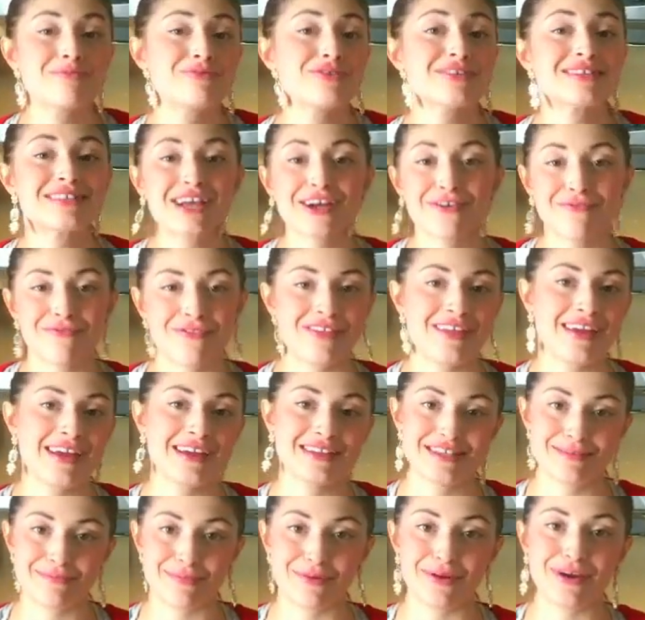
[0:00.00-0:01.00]
I'm just here for the
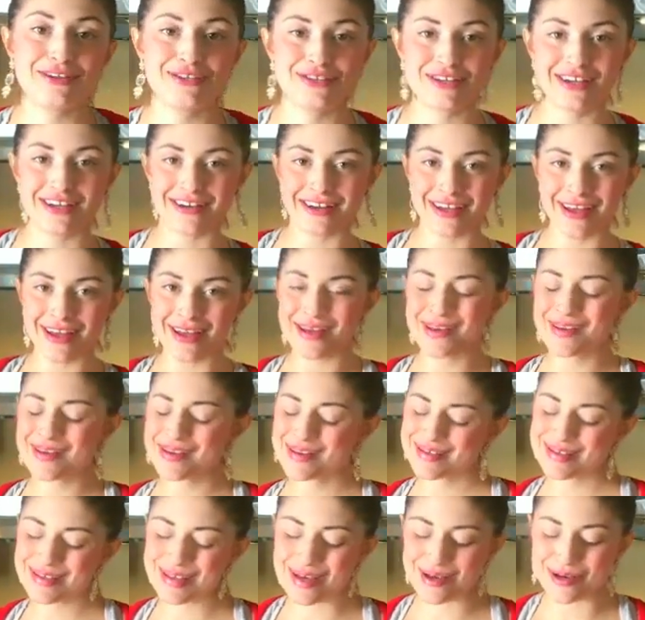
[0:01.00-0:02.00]
inspiration.
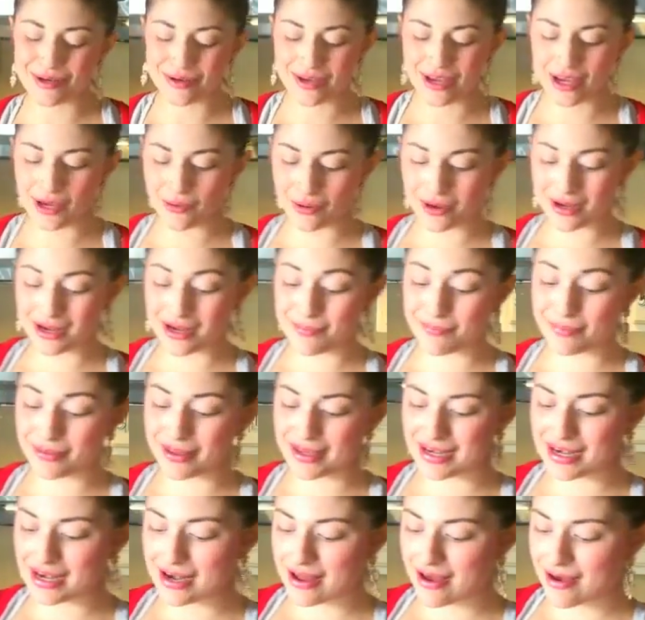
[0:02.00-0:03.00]
So here we're gonna
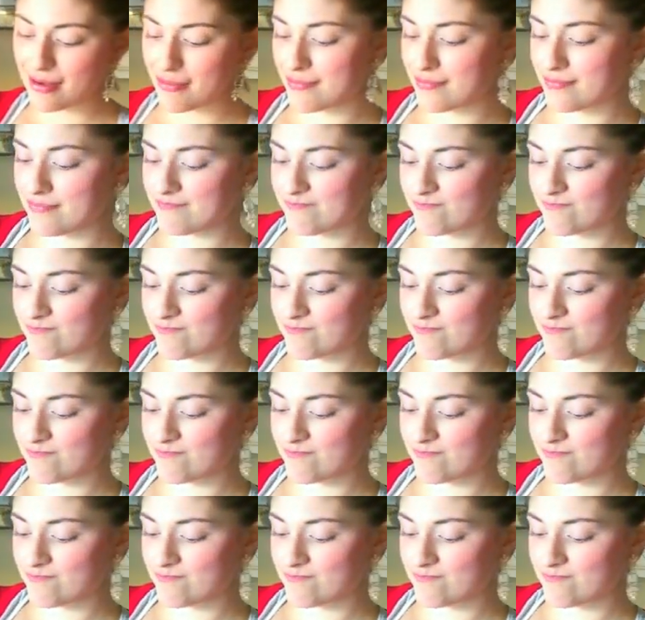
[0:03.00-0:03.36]
plate it up.